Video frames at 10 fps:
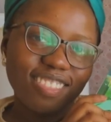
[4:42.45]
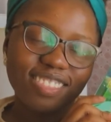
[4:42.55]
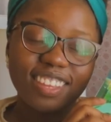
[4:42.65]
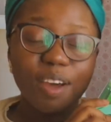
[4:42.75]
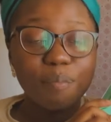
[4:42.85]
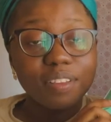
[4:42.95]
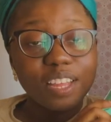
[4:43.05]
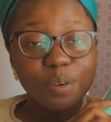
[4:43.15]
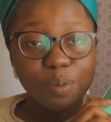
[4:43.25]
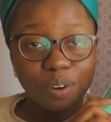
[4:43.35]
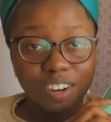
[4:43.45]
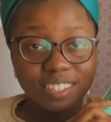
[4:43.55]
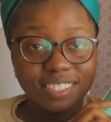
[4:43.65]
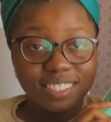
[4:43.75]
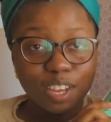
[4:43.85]
The Complete
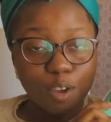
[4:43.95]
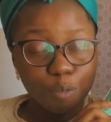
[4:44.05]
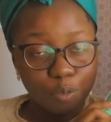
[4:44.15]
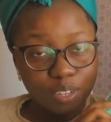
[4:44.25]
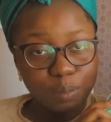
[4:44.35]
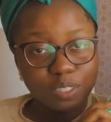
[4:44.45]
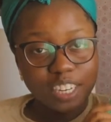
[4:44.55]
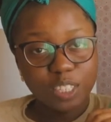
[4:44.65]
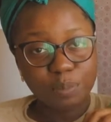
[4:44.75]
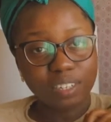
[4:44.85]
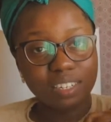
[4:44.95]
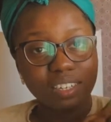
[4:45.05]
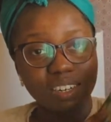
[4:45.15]
Works of William Shakespeare.